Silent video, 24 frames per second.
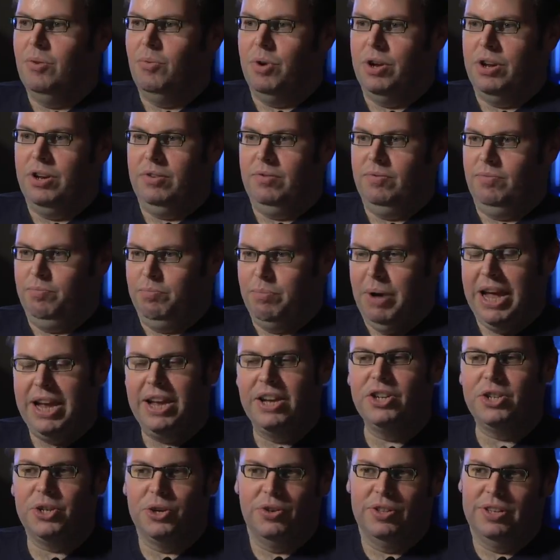We're
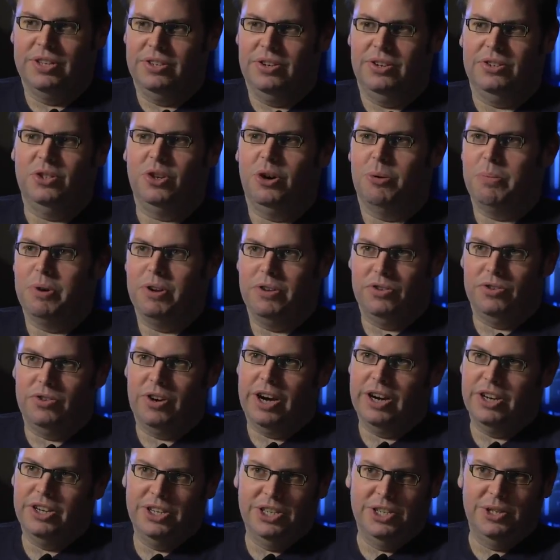making sure there's not dominant
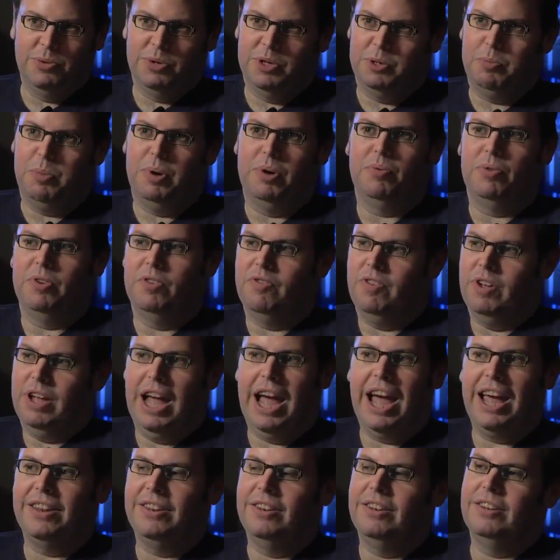strategies. We've
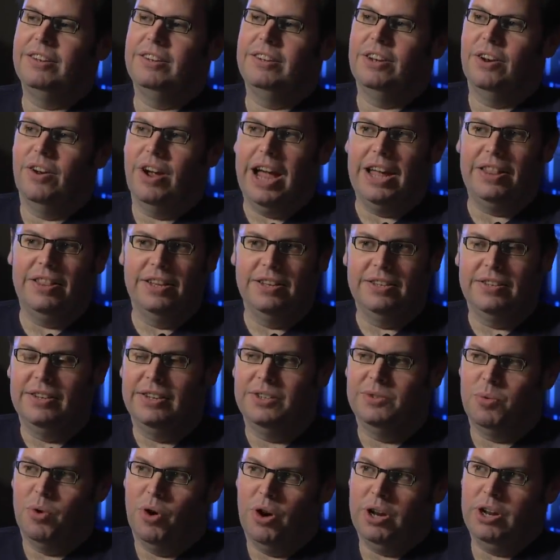had these
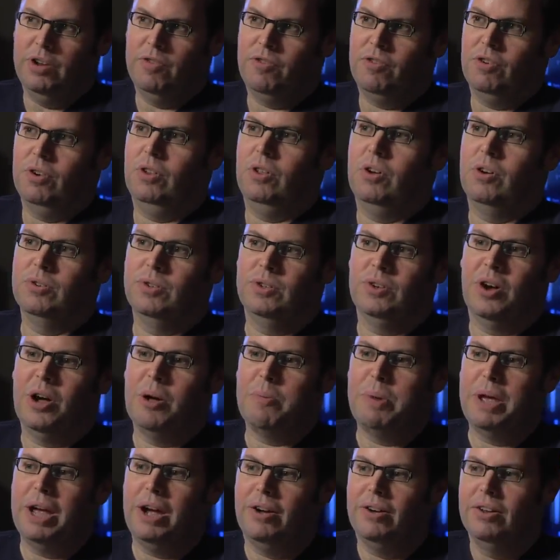things working for a long
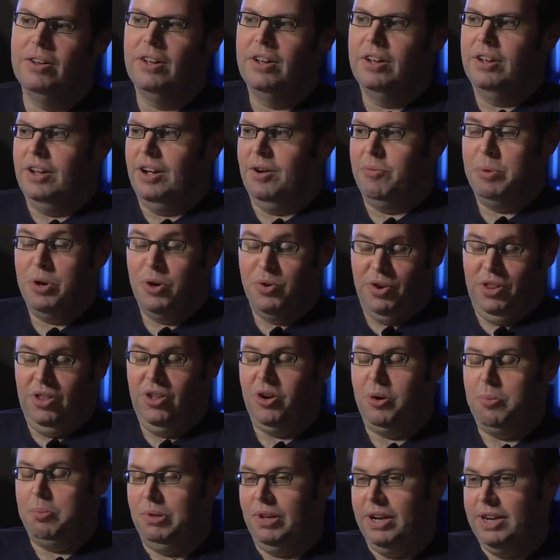time now. I've been doing a
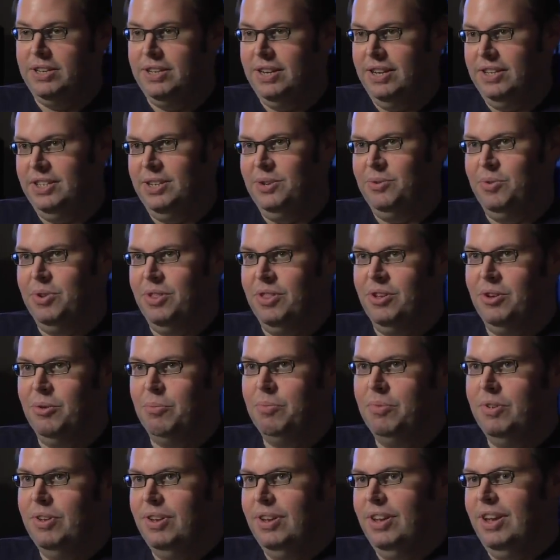lot of play testing with
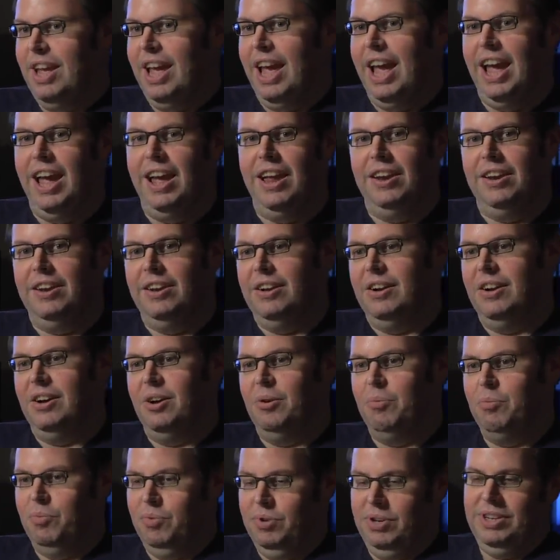them, and
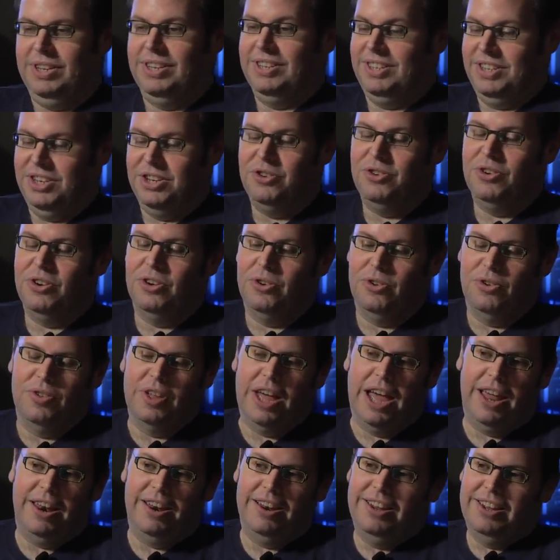we continue to do
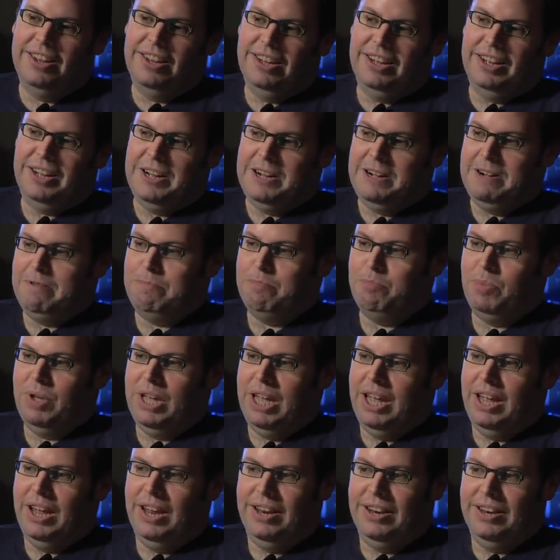that.
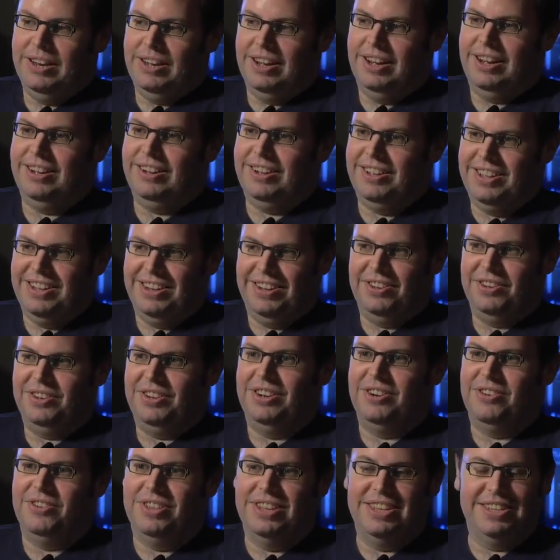I think
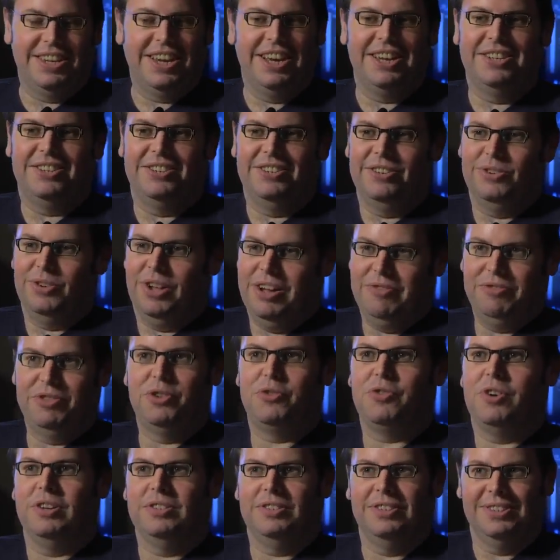in this case you'll have to
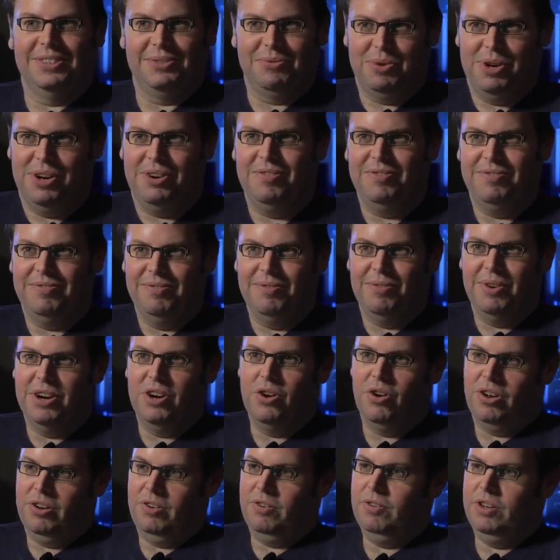trust us. We're
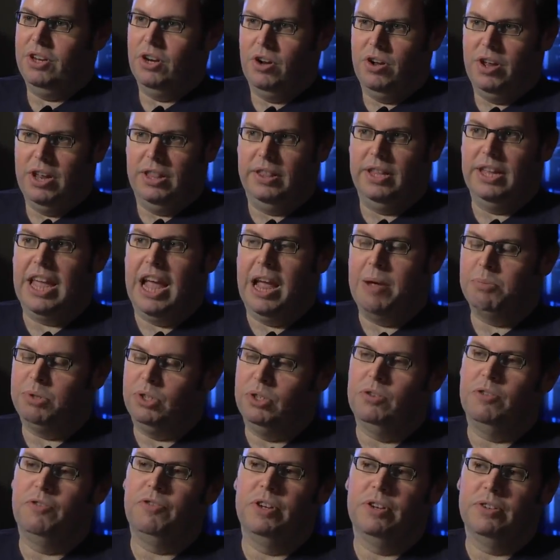not the game
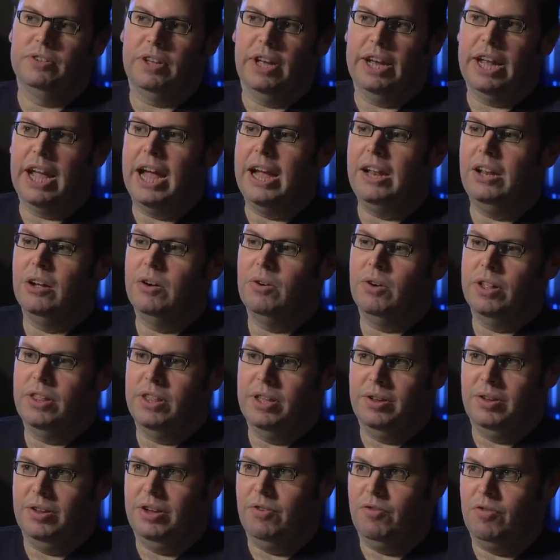still feels like Halo. I
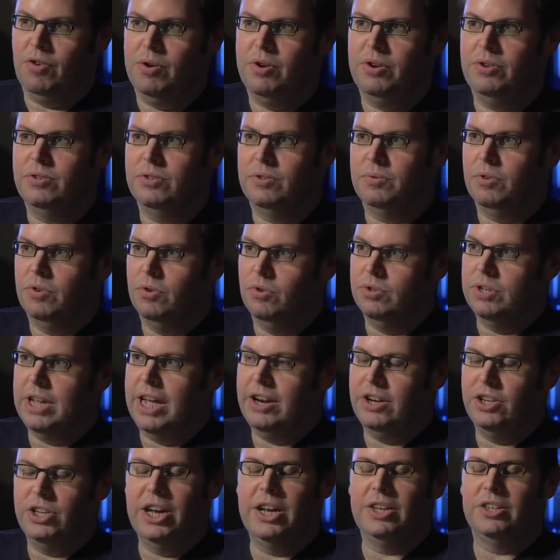think everyone who's
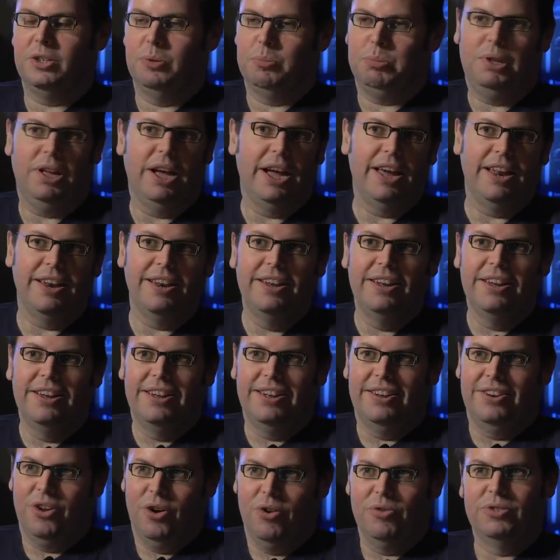had a chance to play it
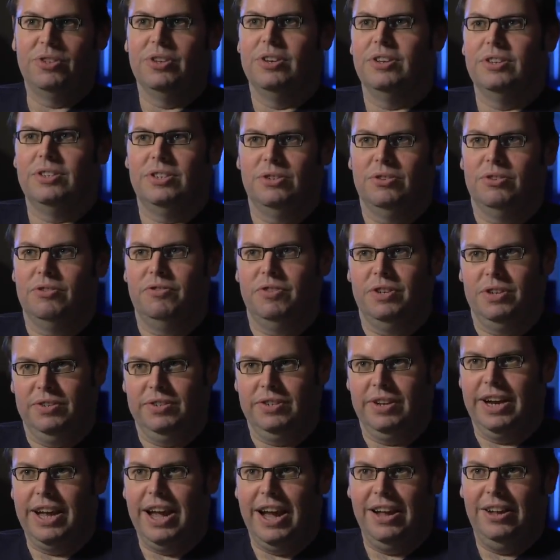knows that it still
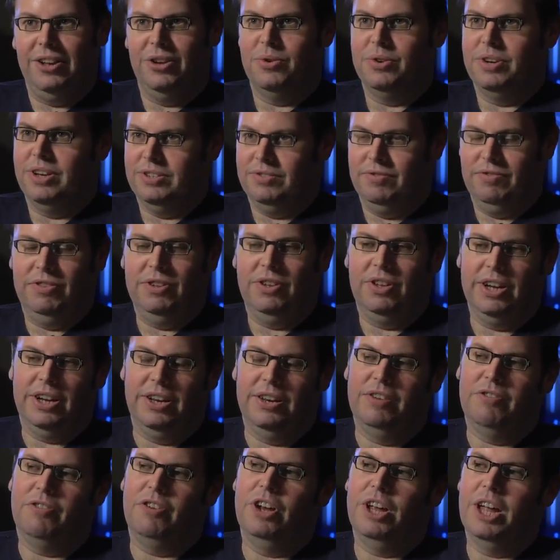feels like Halo. It doesn't feel like
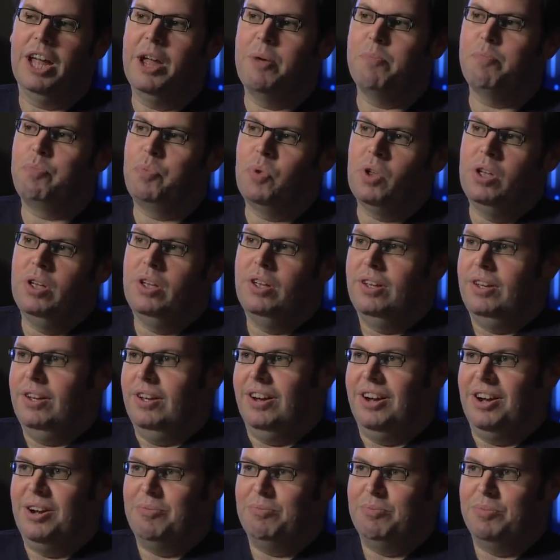a different game.
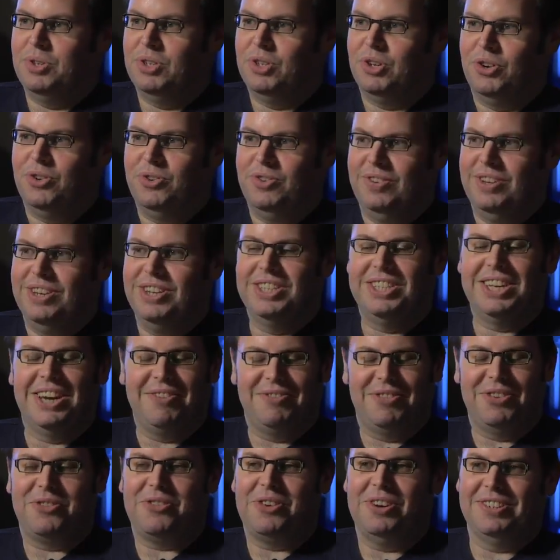So you're just gonna
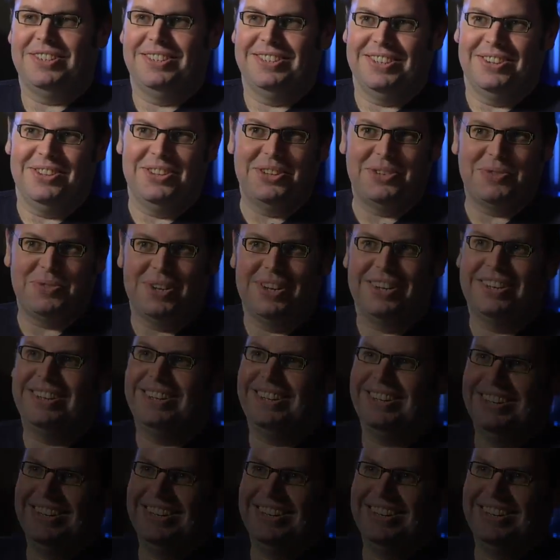have to trust us on this one.